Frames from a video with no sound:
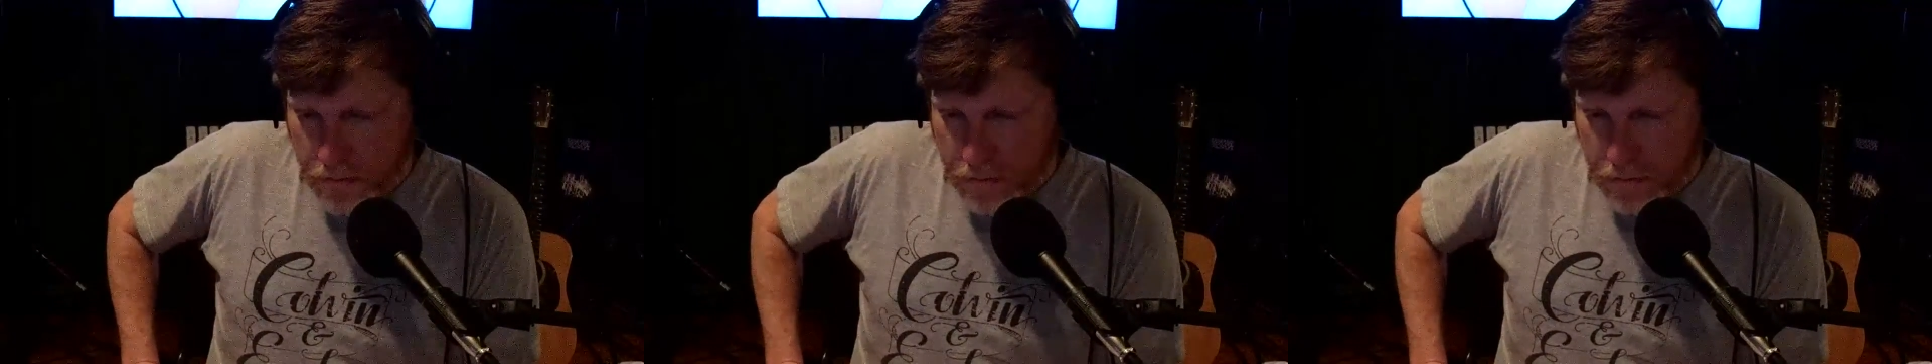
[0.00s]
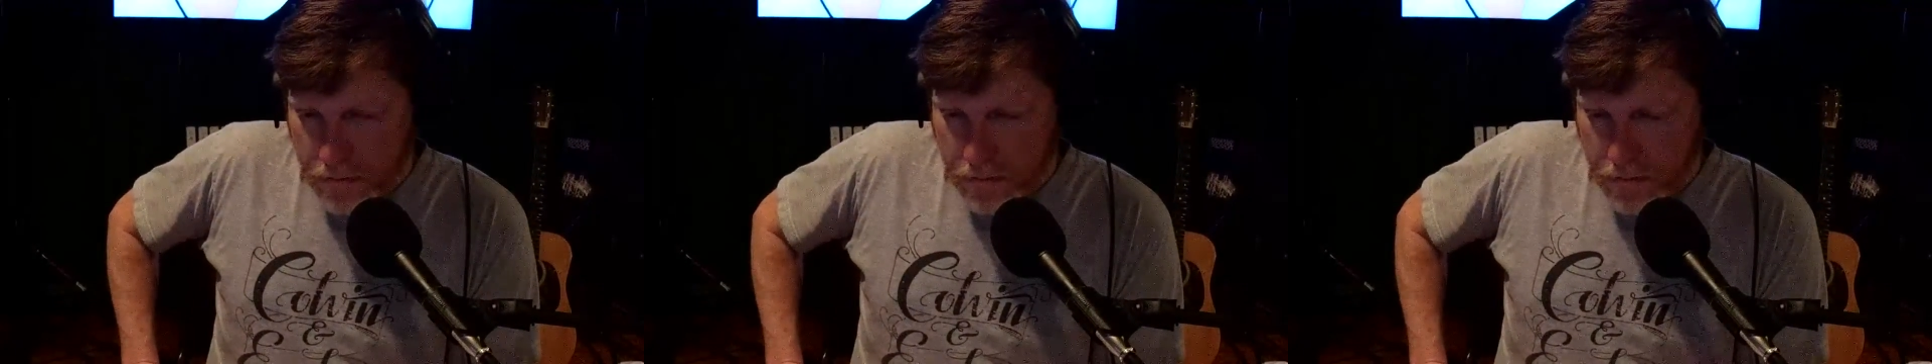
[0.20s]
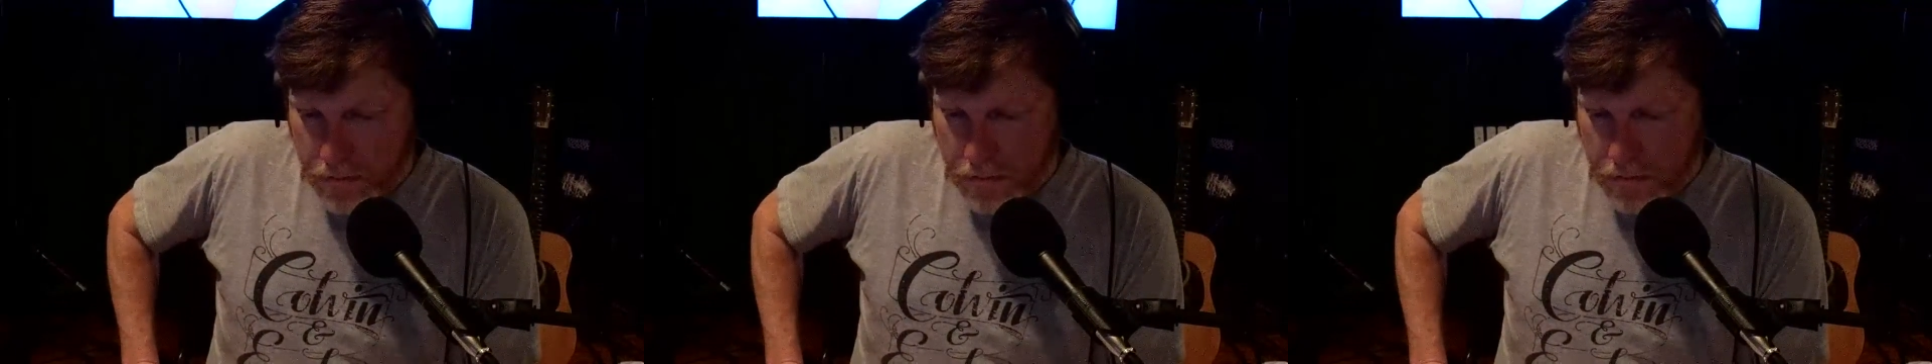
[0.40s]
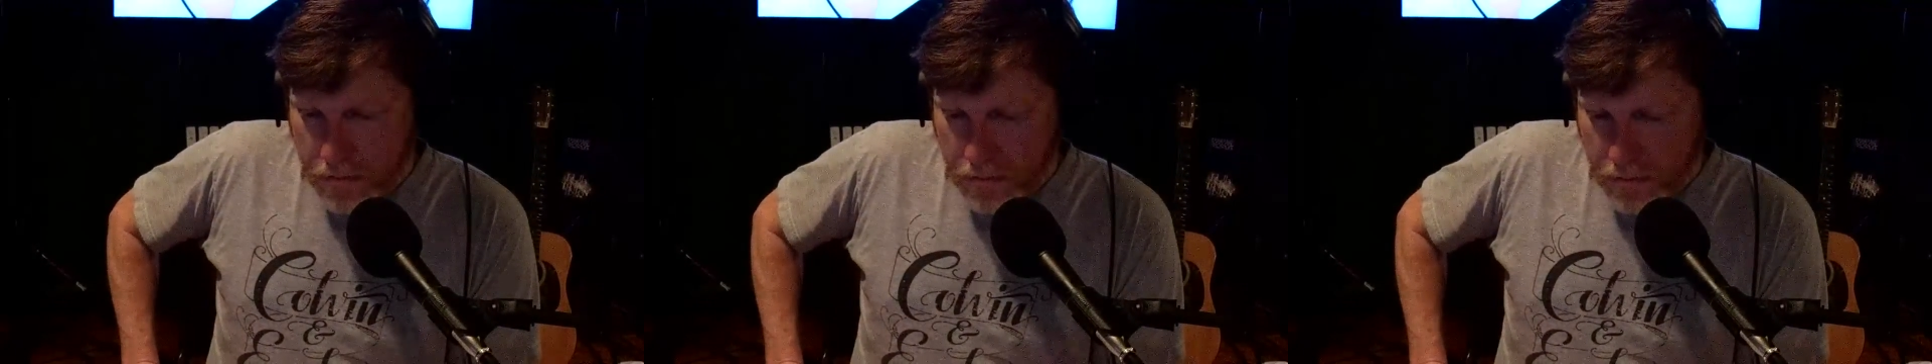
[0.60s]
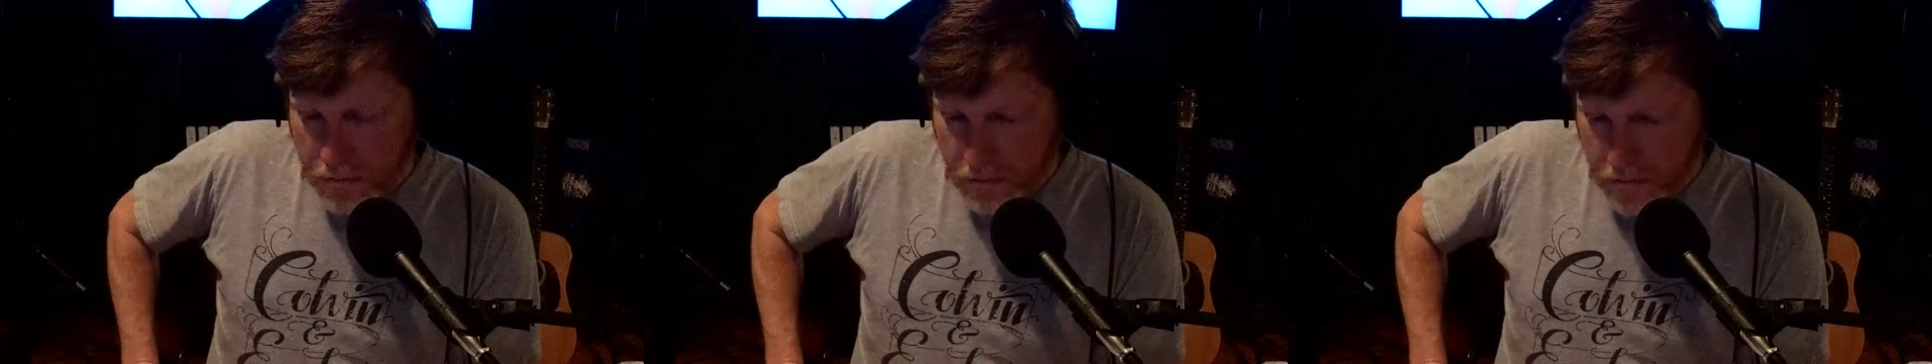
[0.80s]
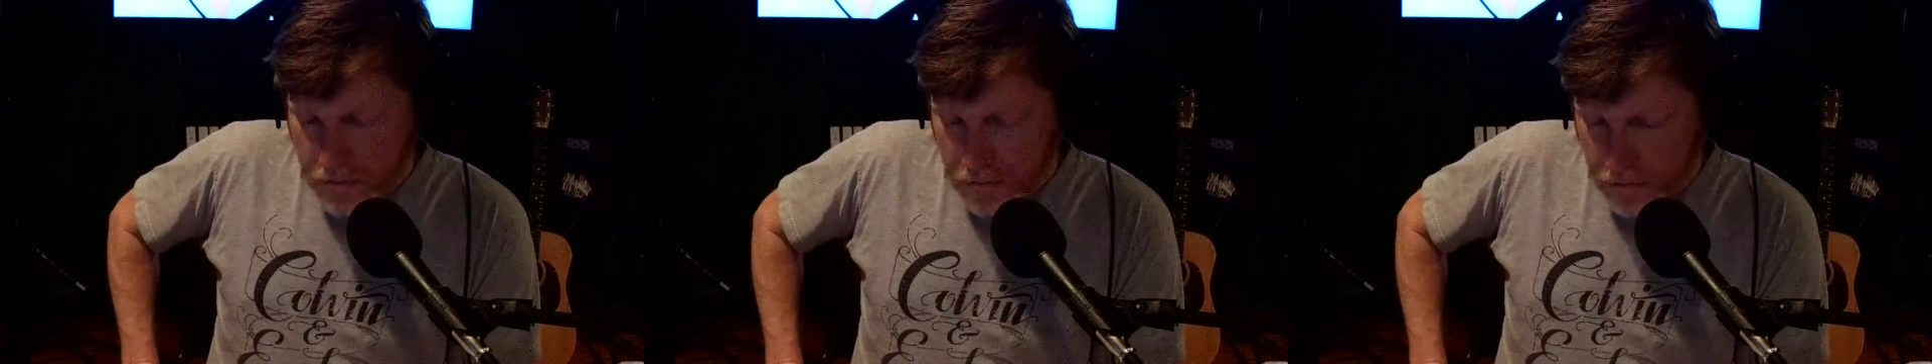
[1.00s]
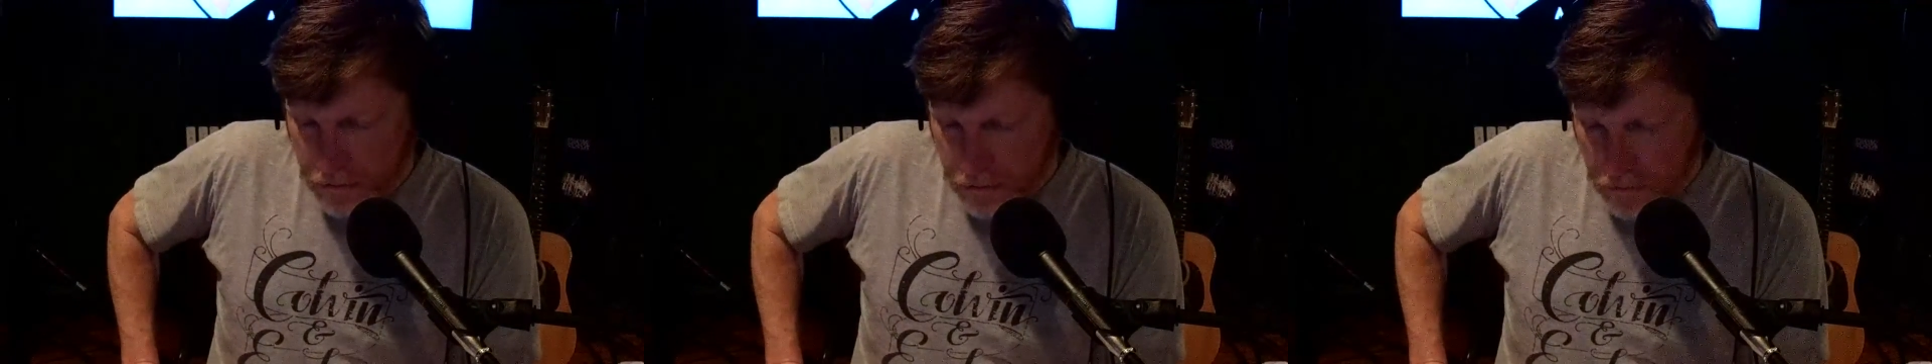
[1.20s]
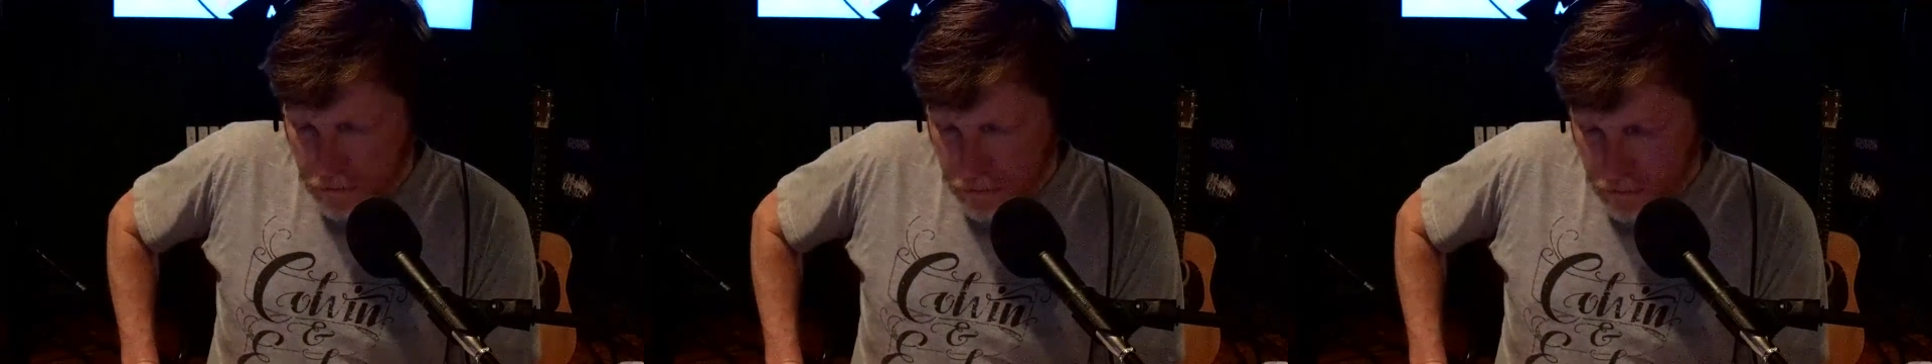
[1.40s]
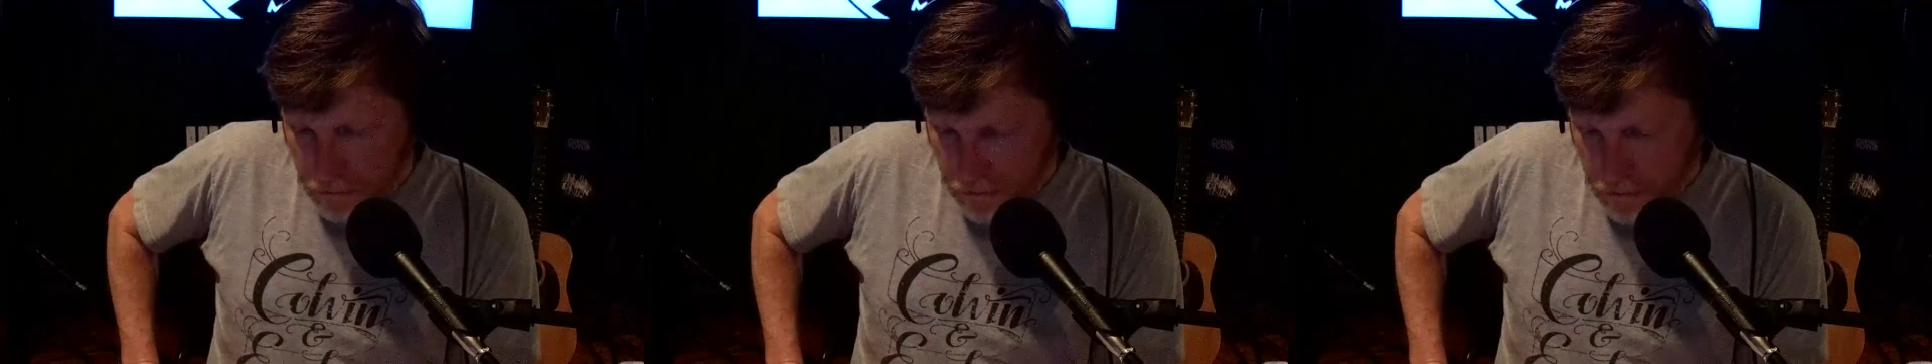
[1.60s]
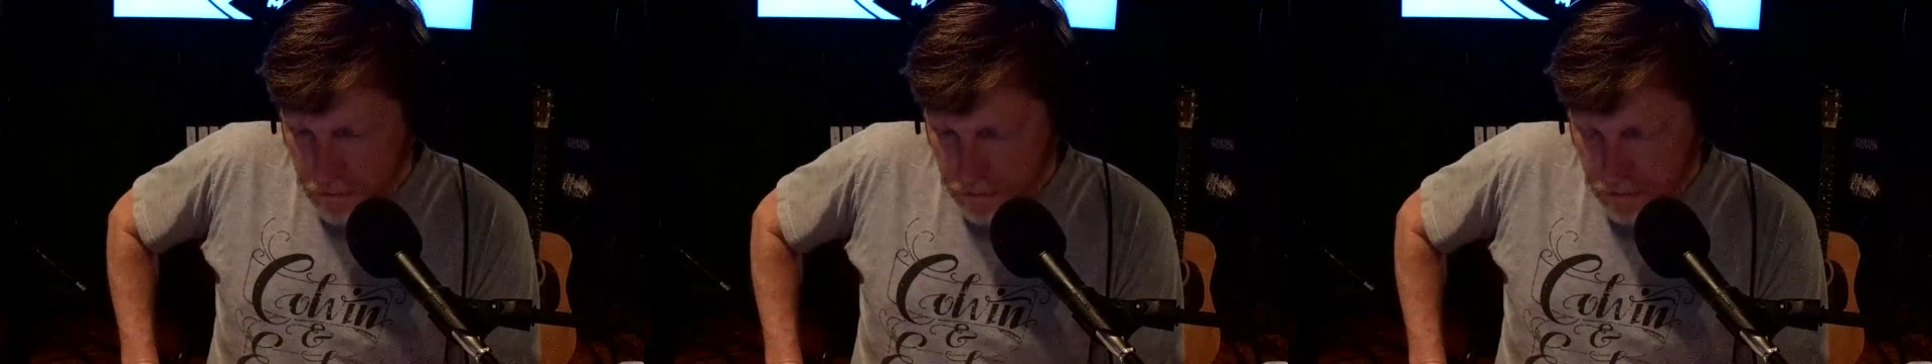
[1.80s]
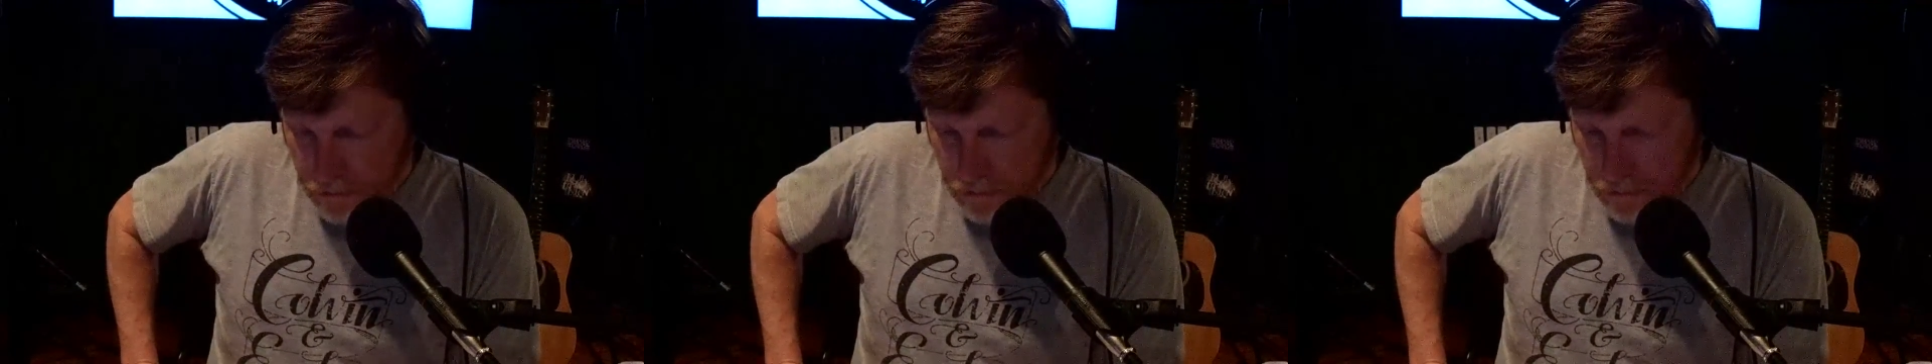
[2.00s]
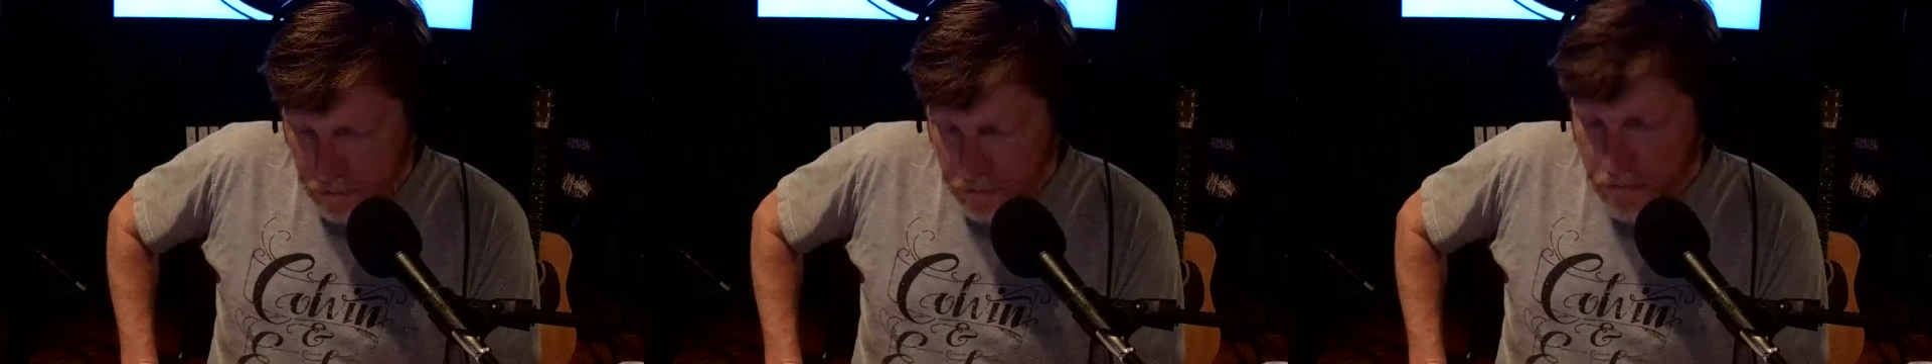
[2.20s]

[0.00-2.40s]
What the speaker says: or this percentage of the bar as well?